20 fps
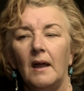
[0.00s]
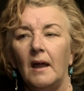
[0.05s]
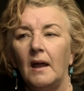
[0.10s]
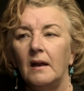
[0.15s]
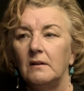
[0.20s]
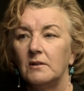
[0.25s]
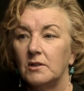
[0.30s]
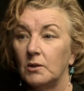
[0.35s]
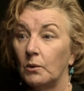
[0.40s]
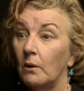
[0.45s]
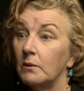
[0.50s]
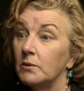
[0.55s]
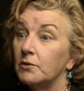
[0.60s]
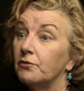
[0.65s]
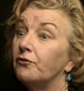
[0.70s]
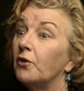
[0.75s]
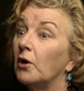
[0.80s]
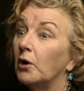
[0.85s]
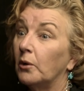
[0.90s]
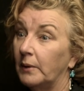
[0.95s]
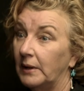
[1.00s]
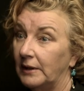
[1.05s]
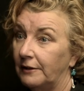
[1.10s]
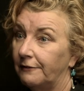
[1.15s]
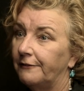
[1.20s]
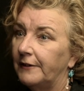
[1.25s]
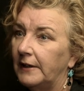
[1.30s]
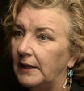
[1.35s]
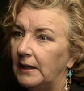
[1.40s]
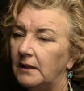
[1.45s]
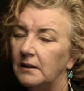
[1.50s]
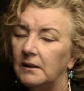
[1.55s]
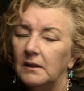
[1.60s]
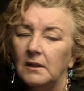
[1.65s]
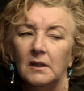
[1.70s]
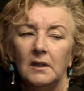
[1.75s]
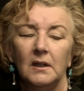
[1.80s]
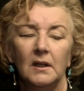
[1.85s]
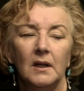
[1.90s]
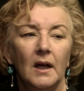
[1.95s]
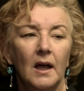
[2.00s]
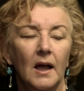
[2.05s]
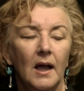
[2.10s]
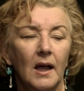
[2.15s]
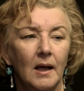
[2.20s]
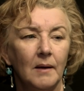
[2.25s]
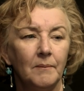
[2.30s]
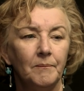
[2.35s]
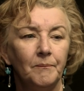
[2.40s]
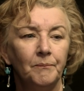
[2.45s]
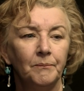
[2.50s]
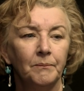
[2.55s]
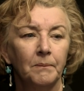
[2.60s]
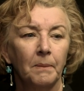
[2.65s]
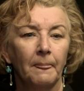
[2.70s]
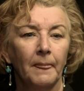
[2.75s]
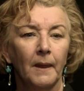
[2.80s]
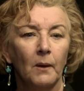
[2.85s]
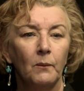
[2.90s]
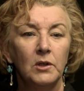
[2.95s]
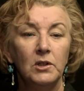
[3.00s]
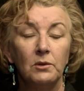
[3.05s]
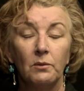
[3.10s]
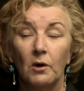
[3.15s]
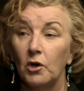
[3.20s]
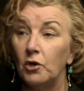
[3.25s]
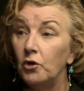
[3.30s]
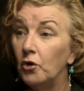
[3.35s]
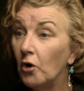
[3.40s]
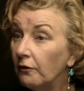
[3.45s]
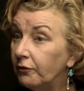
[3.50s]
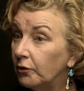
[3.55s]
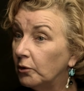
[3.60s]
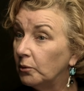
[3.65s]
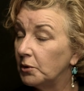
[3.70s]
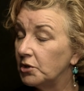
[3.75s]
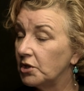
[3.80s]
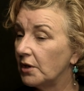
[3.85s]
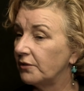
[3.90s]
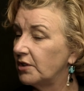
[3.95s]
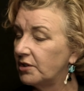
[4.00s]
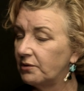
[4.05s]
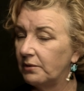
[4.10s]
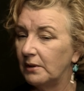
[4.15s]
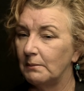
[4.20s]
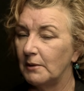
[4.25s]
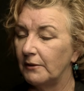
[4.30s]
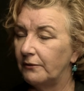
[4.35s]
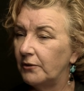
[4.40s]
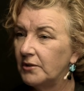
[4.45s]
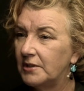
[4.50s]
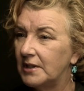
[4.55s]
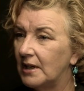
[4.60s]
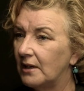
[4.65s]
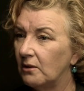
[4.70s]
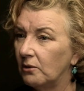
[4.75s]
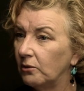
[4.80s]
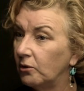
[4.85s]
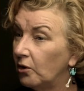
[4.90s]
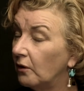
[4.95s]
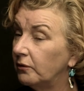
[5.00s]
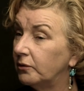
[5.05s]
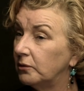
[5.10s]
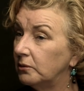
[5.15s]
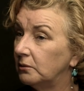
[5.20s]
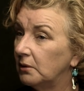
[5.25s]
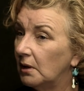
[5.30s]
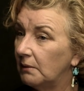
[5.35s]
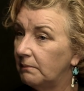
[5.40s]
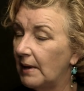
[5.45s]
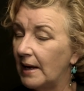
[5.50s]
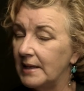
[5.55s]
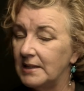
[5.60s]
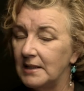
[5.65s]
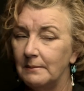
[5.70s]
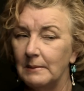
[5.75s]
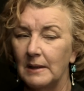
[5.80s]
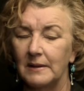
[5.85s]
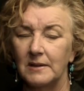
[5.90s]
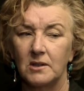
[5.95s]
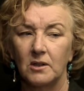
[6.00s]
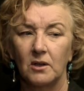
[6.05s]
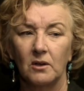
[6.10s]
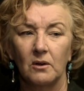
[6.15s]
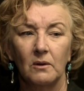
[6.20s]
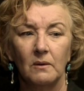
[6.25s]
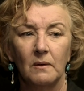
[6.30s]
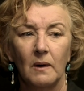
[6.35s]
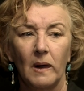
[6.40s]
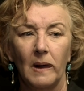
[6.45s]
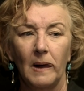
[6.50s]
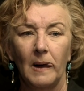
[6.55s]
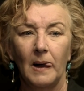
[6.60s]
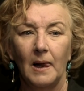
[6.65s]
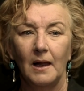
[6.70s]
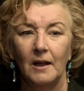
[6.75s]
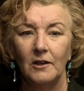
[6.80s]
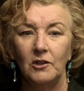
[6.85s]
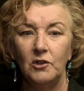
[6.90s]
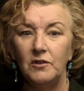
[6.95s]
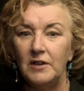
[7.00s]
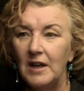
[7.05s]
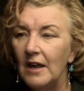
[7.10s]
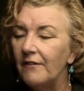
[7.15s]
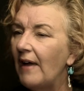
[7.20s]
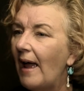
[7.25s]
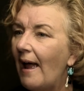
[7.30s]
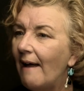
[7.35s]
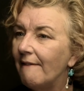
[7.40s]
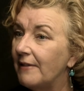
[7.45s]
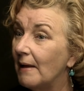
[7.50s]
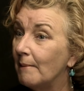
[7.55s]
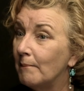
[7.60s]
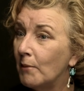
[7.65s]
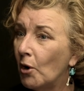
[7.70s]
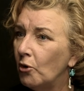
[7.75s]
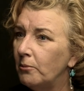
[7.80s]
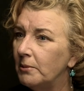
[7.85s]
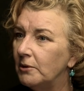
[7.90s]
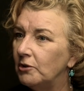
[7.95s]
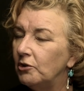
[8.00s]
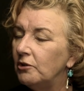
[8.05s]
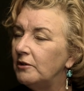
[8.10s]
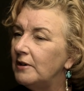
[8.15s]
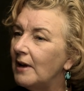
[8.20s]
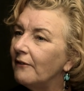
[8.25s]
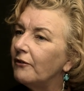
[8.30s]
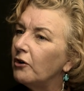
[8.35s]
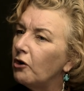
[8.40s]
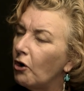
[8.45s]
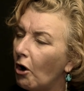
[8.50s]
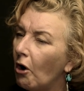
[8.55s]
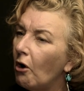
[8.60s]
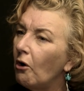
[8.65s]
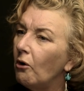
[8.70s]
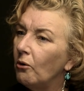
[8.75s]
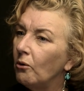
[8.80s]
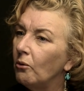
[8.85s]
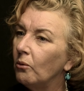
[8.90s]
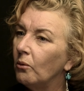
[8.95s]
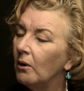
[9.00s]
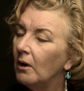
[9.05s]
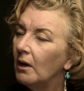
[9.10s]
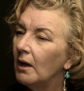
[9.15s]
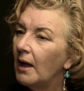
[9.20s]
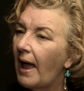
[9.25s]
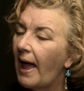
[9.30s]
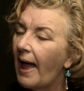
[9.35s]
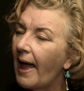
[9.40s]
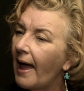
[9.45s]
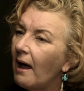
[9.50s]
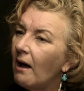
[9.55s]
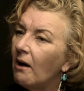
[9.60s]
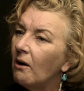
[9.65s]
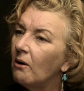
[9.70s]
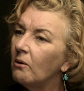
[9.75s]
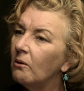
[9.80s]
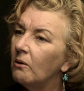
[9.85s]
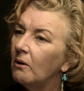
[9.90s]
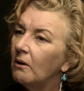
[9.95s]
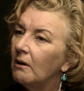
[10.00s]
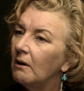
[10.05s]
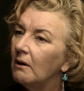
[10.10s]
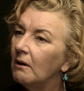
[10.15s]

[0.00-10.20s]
And so I was following the feed. When you write a novel, which I've just written my first adult novel of 18 months ago, you never have that moment. You never know how...